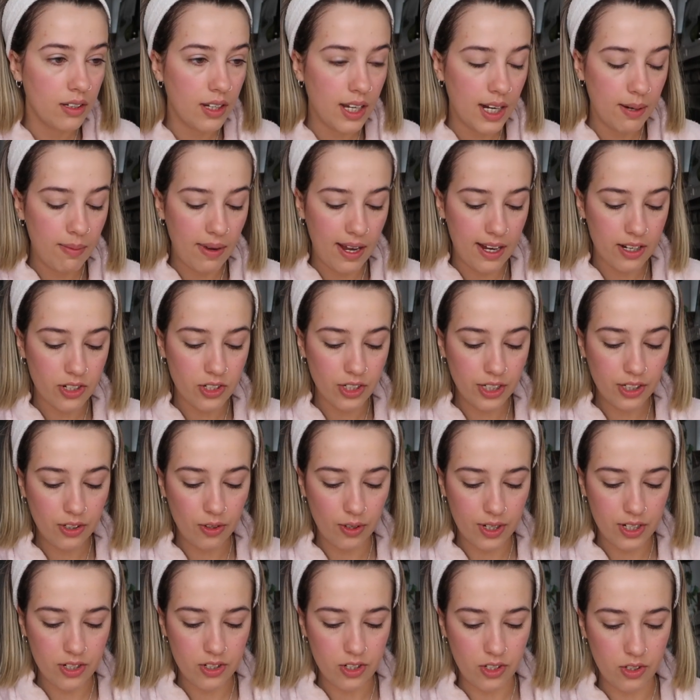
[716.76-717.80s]
And I'm actually
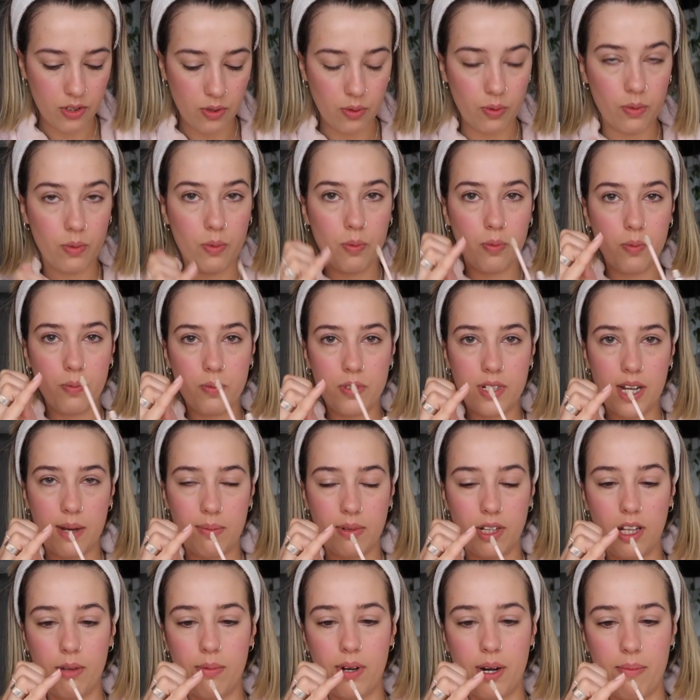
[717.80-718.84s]
going to tap a little